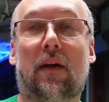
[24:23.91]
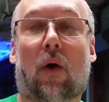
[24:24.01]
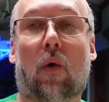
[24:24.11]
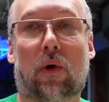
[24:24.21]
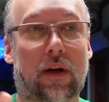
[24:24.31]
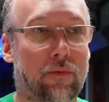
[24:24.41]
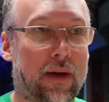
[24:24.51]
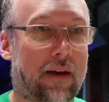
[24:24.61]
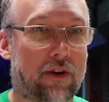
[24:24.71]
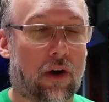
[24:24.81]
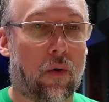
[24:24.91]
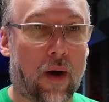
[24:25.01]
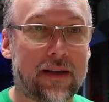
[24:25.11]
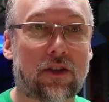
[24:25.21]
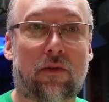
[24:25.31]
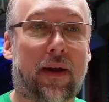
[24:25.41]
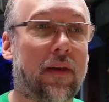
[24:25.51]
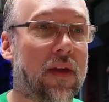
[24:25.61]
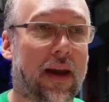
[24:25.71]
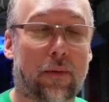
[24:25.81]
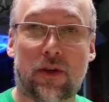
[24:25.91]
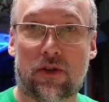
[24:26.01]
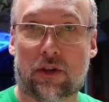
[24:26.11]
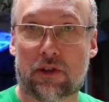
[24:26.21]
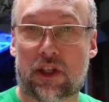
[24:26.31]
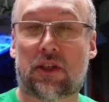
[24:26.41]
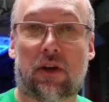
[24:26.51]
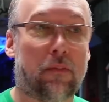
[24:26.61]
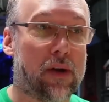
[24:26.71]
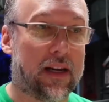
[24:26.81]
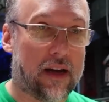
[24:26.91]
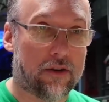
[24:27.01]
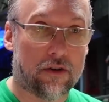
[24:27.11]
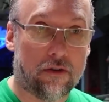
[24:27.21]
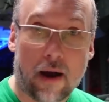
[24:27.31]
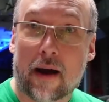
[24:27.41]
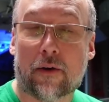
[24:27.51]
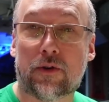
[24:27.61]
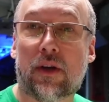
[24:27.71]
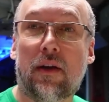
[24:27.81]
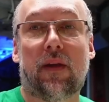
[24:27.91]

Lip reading: Or if we have an all white screen, then I would use a resistor to bring it down to ground.